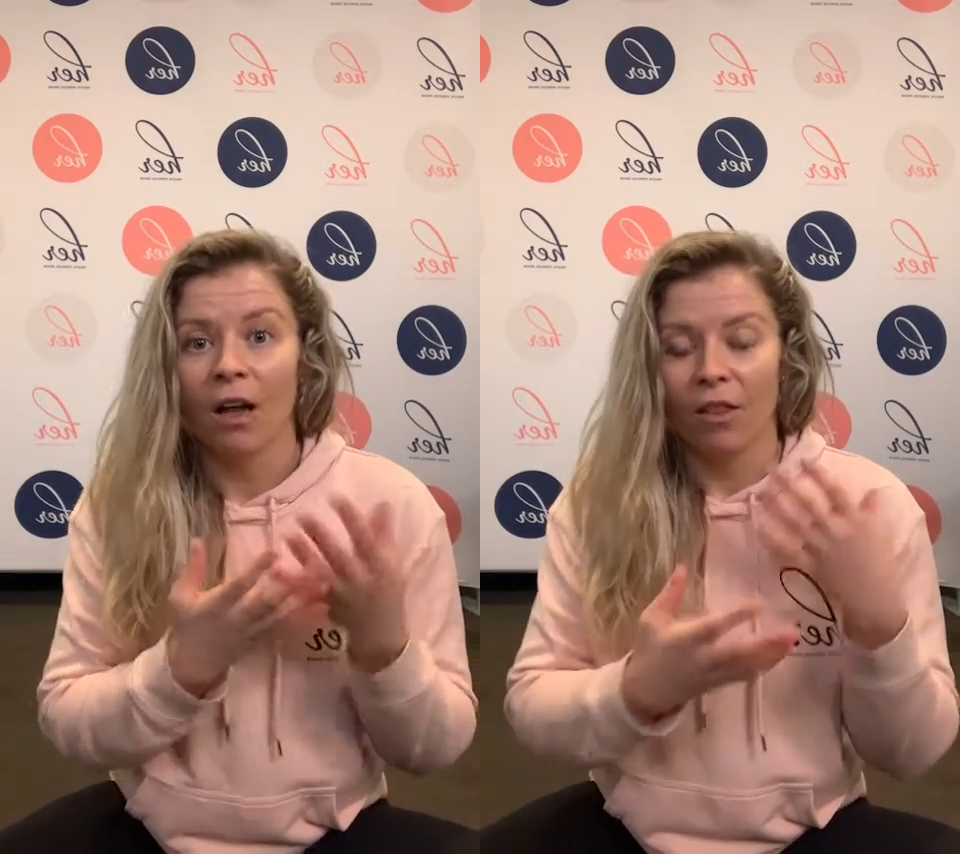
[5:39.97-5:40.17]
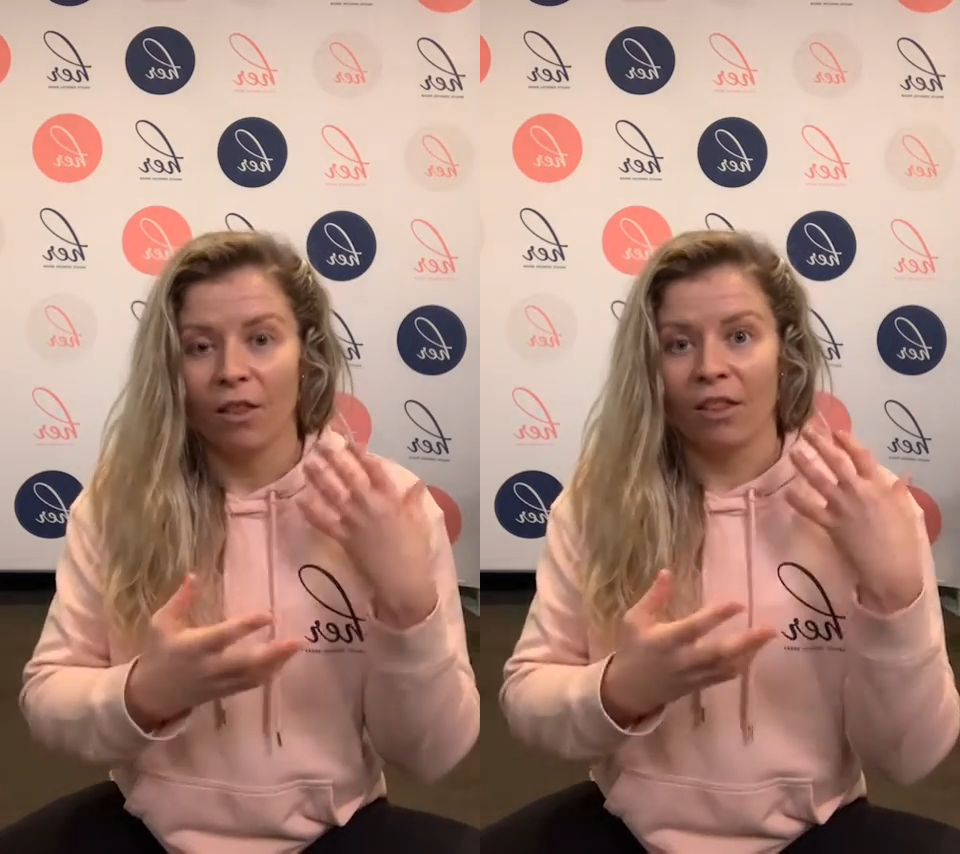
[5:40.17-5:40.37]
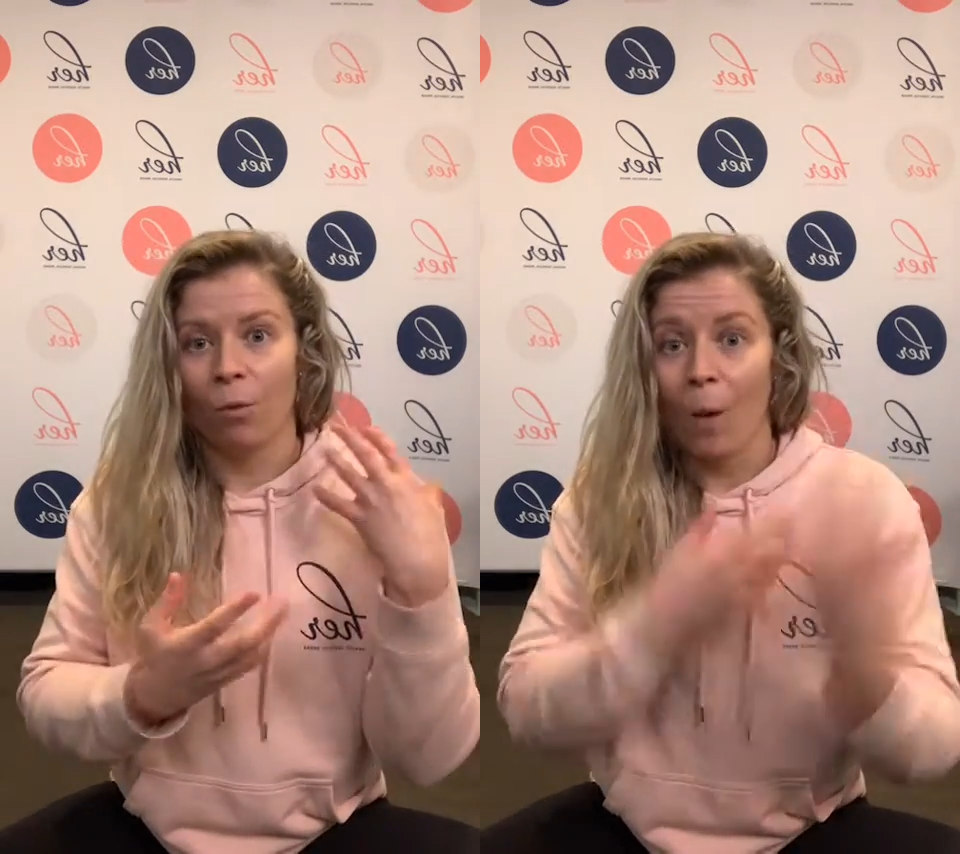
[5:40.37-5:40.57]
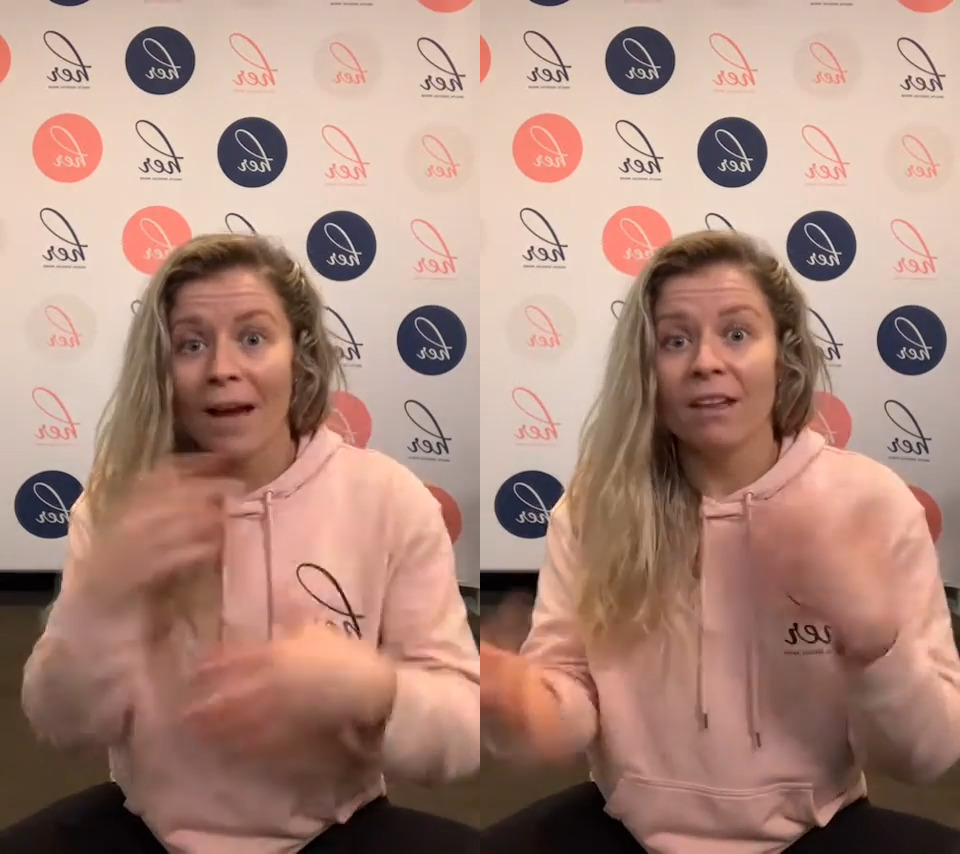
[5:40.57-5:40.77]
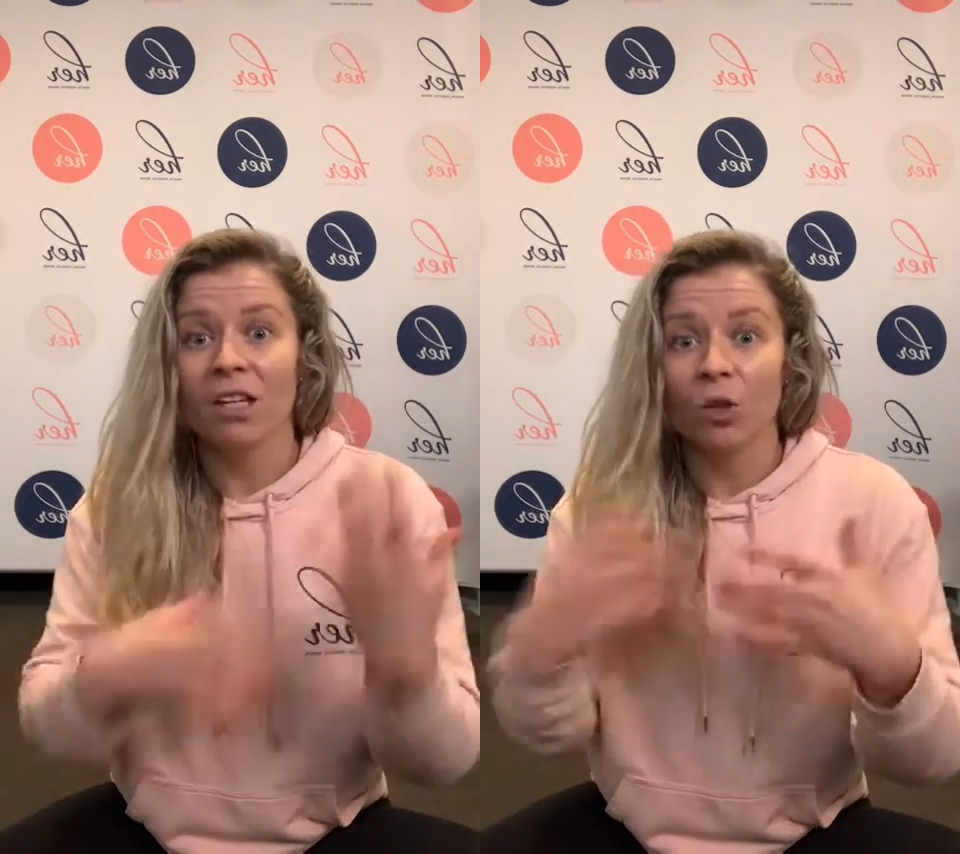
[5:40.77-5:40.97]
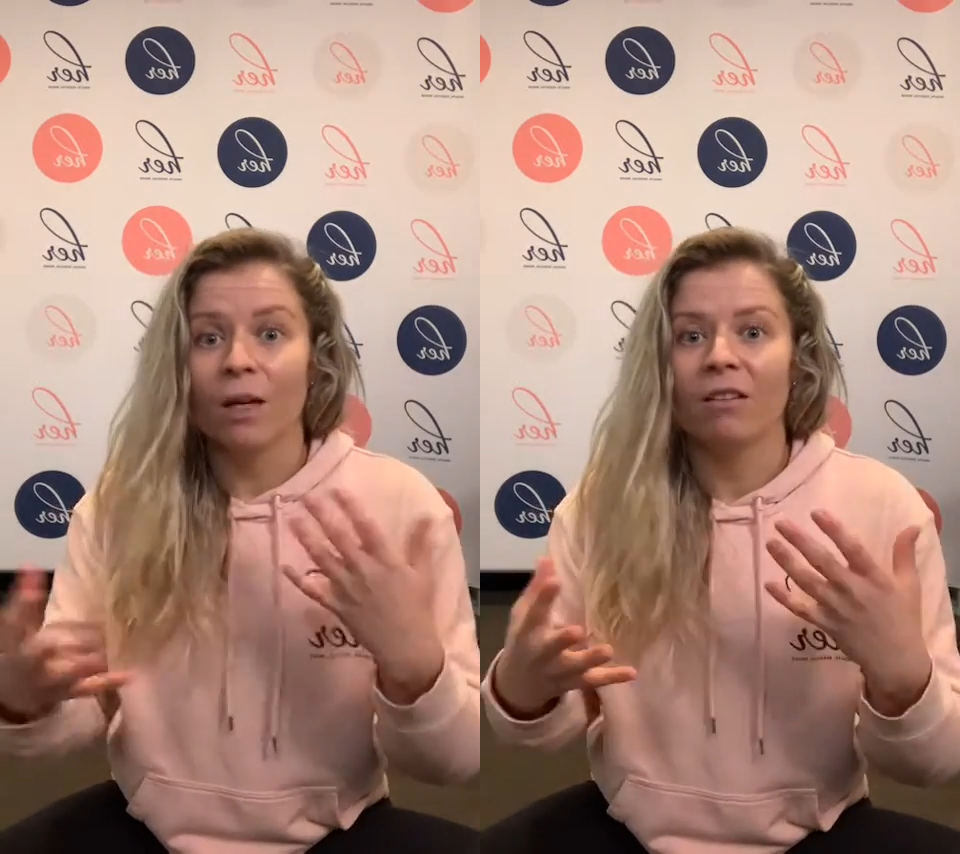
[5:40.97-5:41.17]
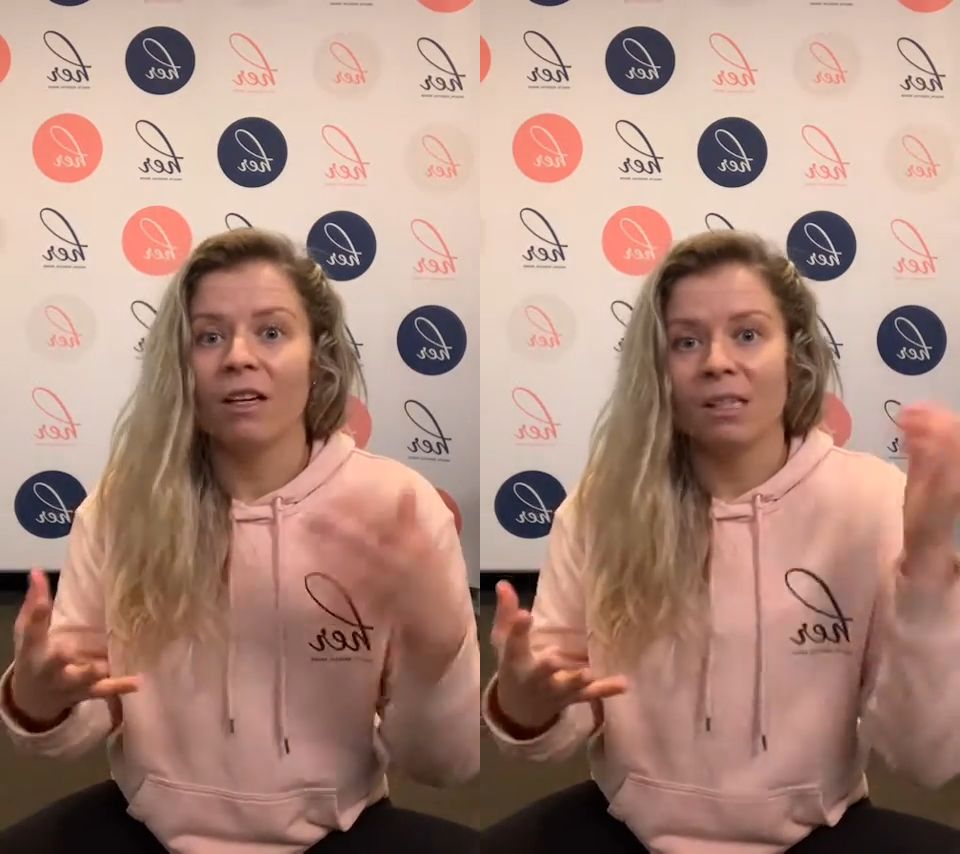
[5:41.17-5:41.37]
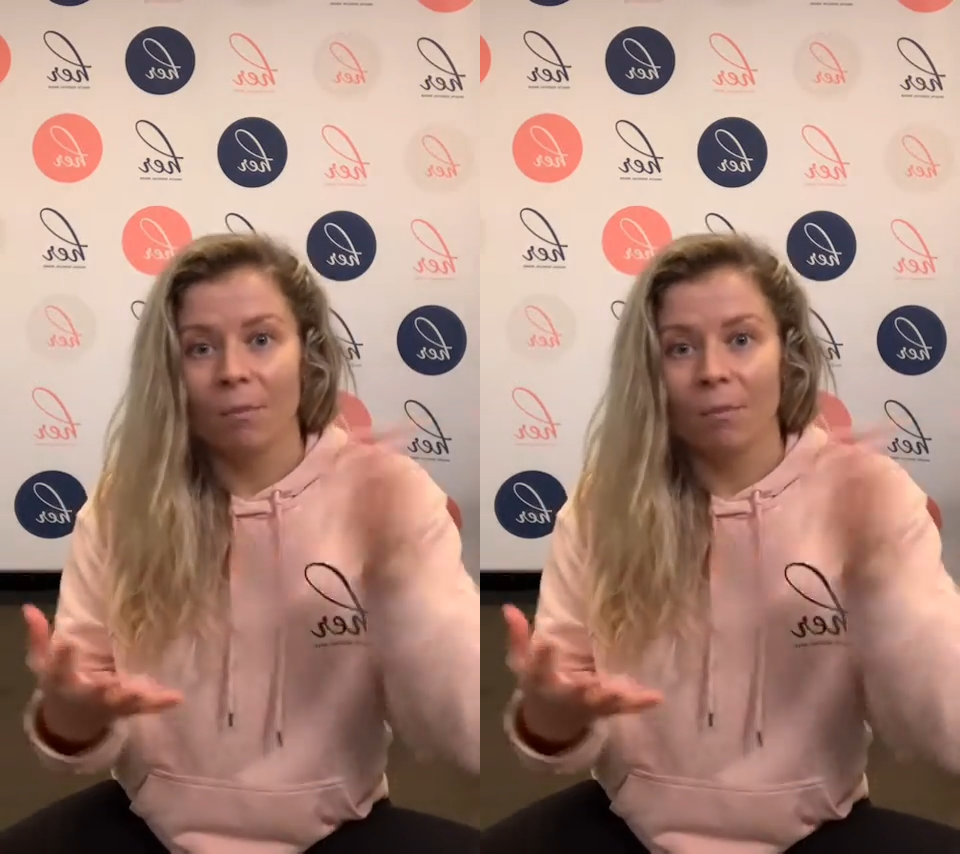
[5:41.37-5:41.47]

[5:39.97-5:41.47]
the way they're doing things